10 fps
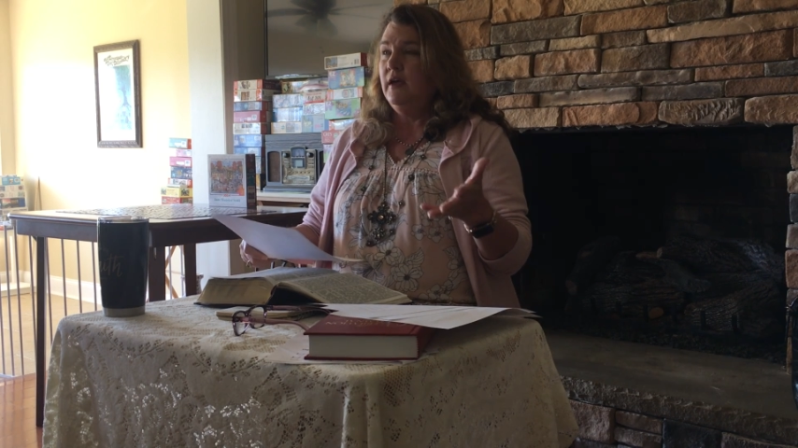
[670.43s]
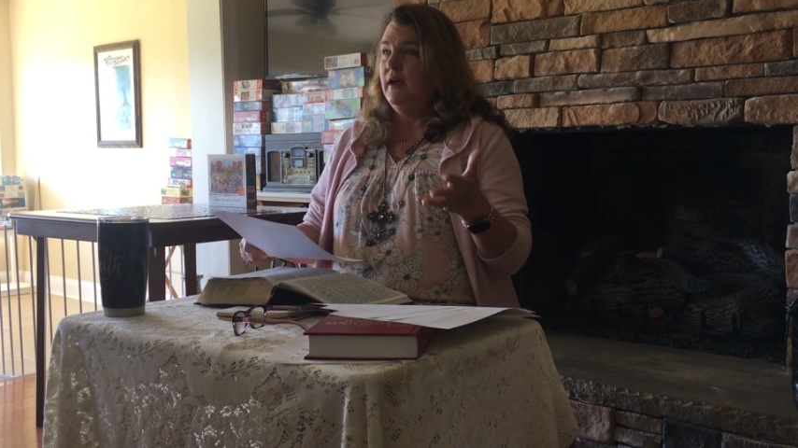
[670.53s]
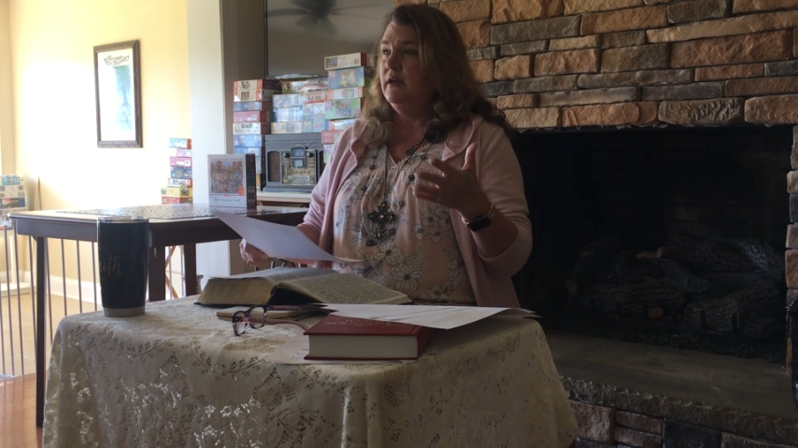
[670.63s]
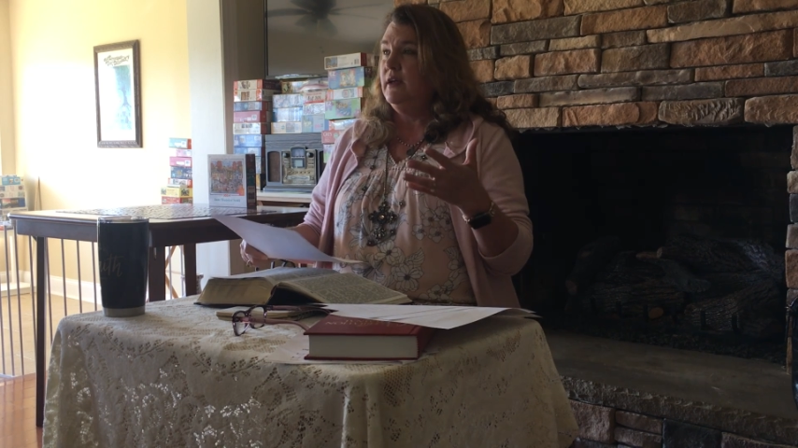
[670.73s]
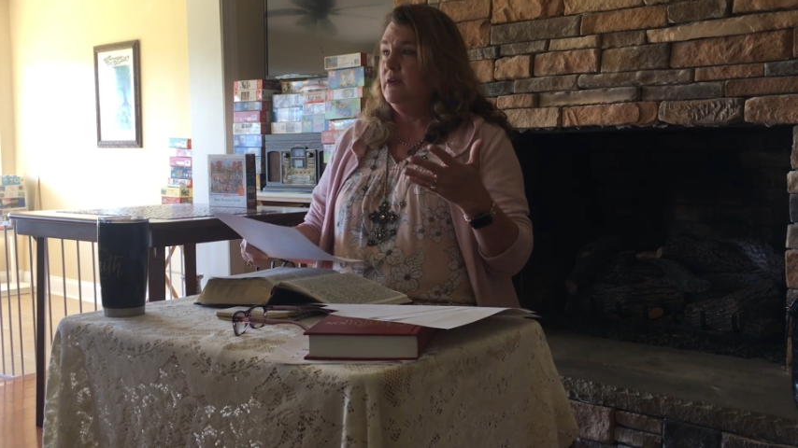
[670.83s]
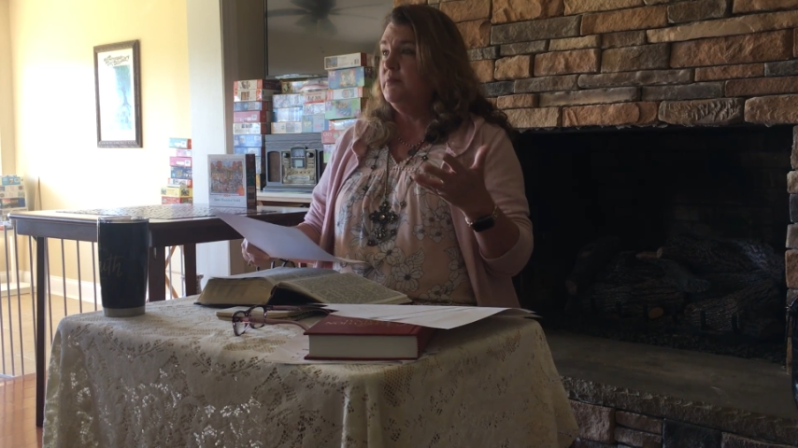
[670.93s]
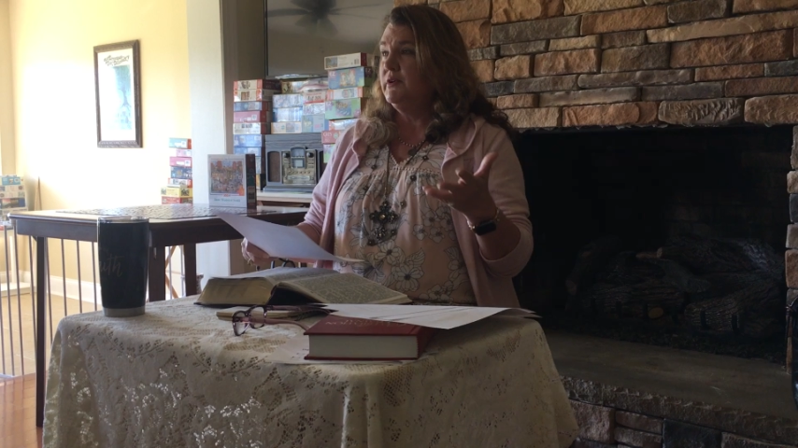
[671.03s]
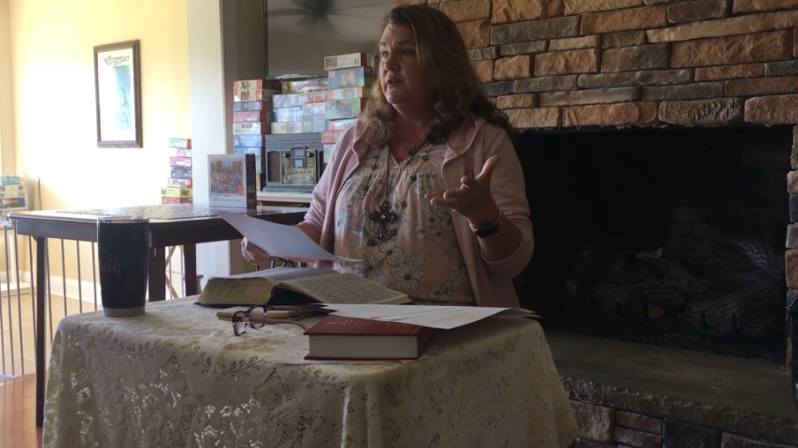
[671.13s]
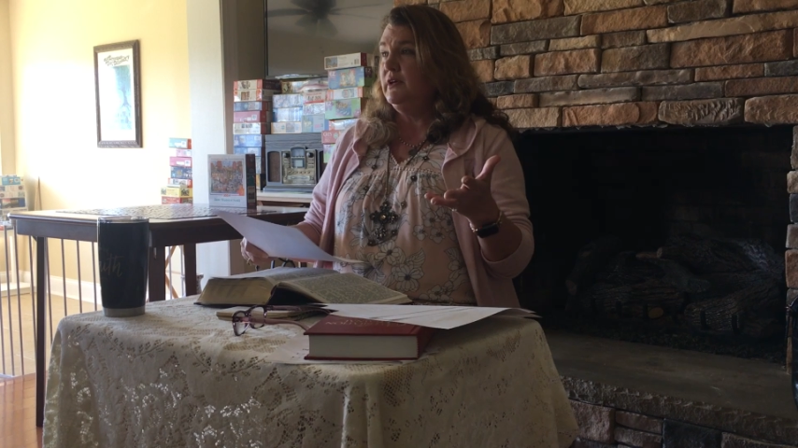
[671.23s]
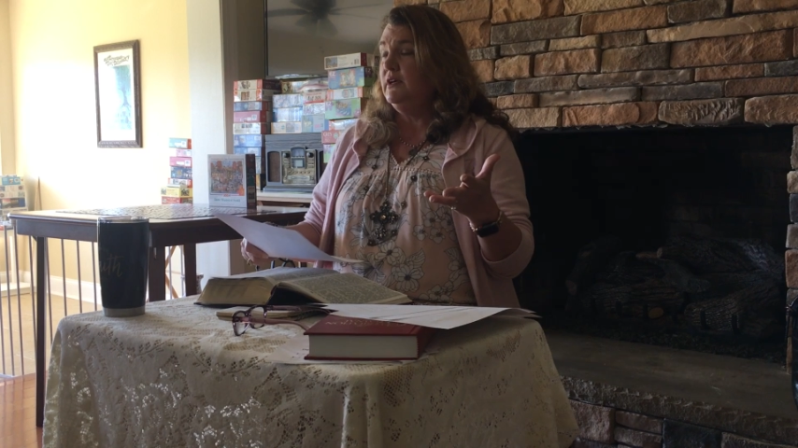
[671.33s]
And he
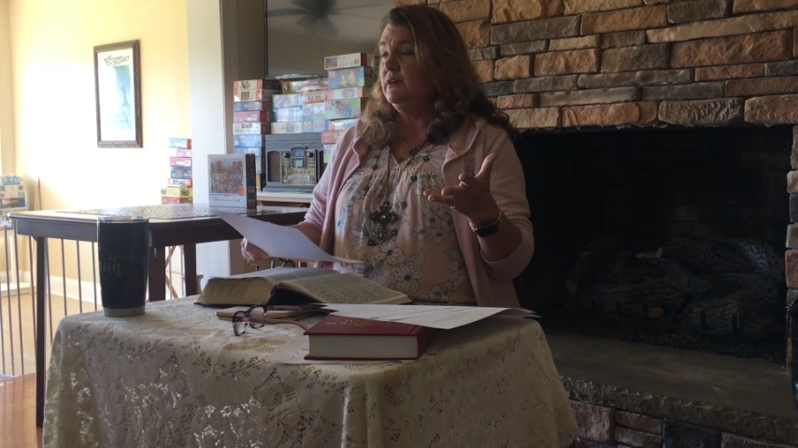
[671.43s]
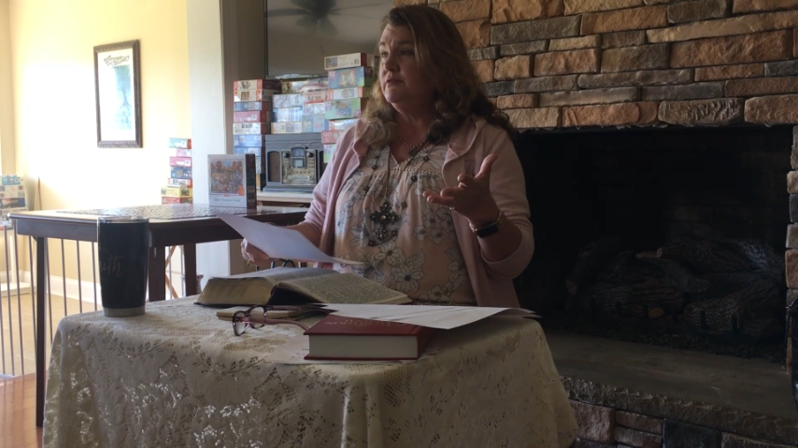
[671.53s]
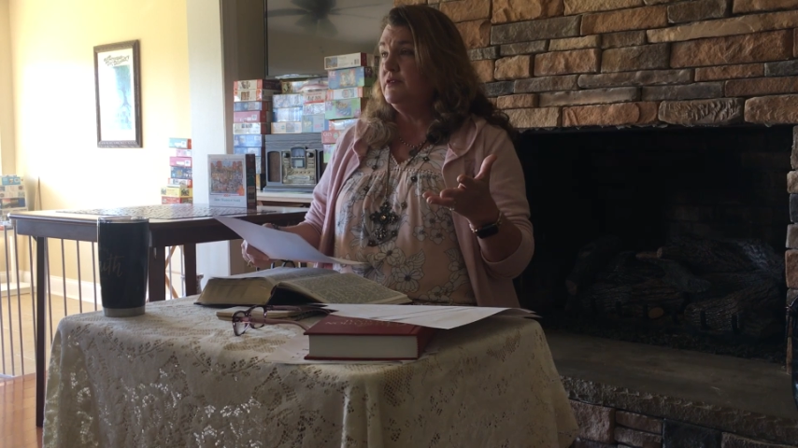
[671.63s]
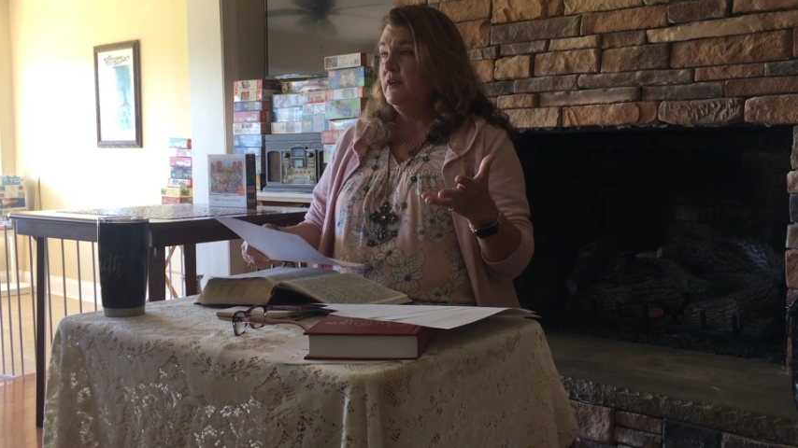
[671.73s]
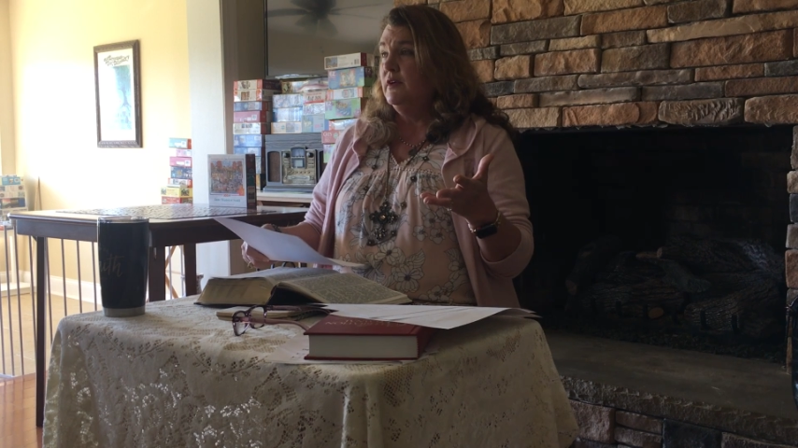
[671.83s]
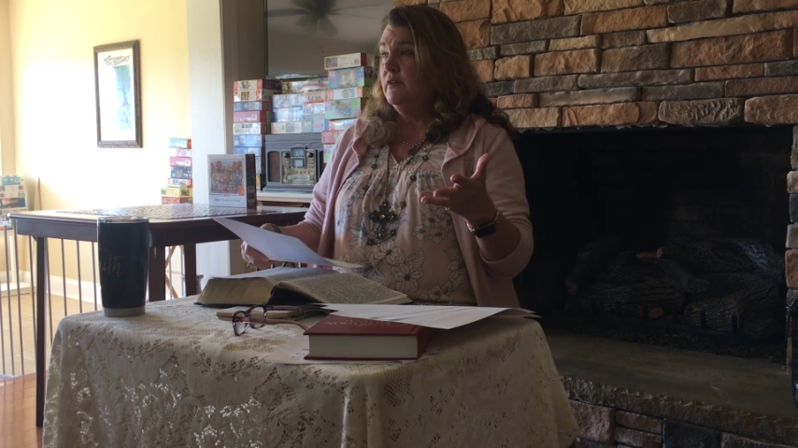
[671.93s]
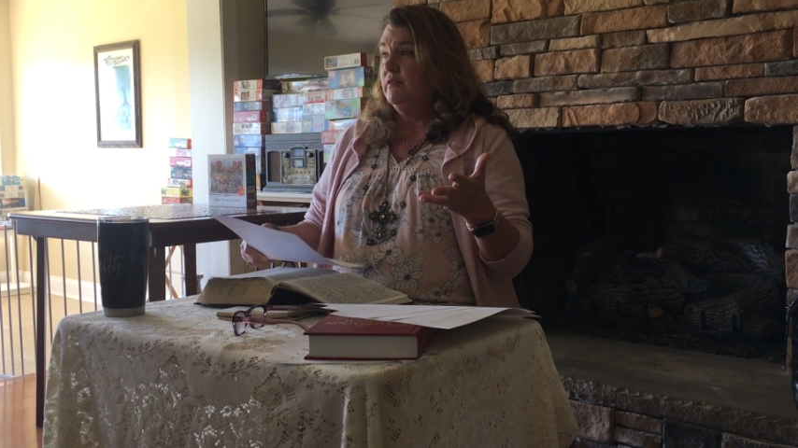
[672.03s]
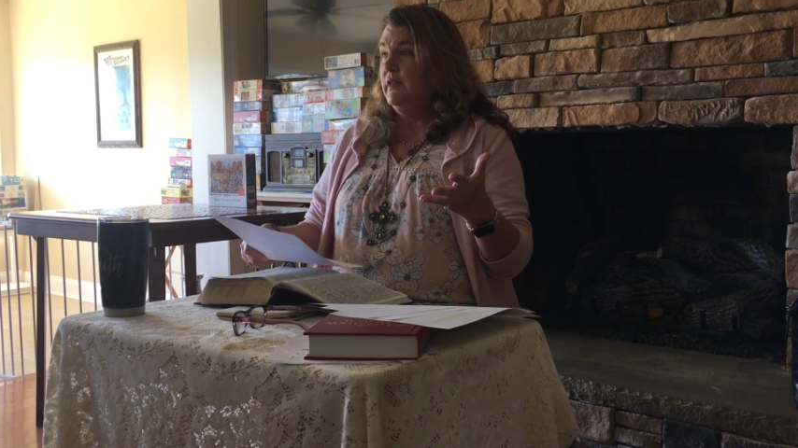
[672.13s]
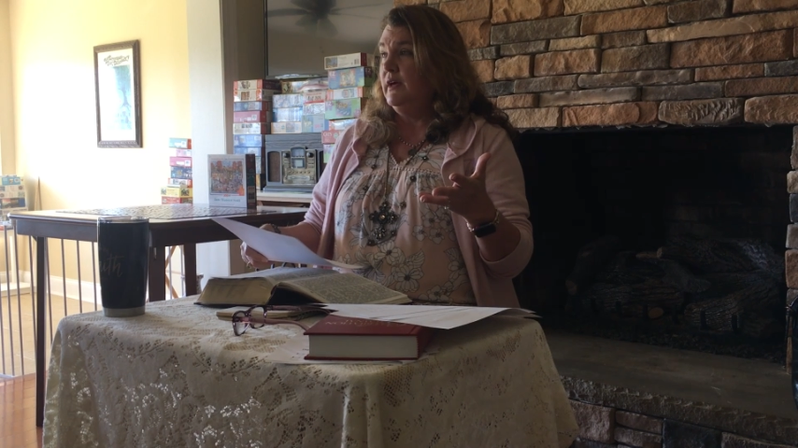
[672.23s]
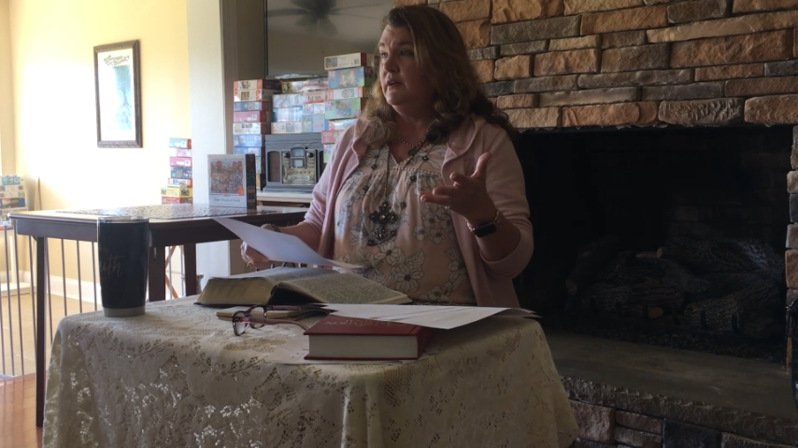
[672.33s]
believes
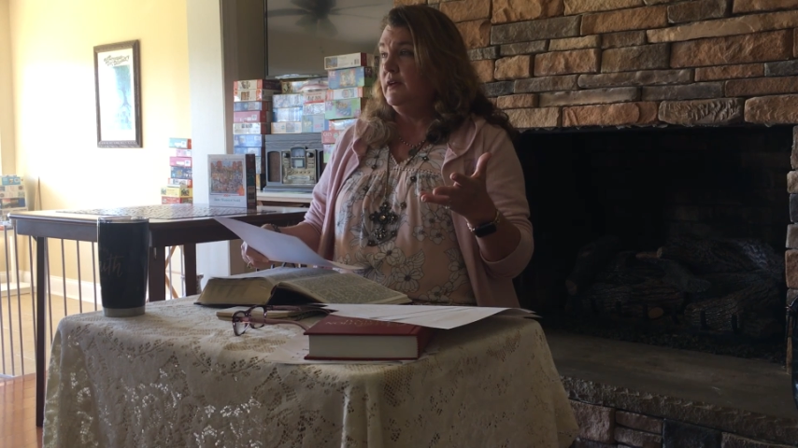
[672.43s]
that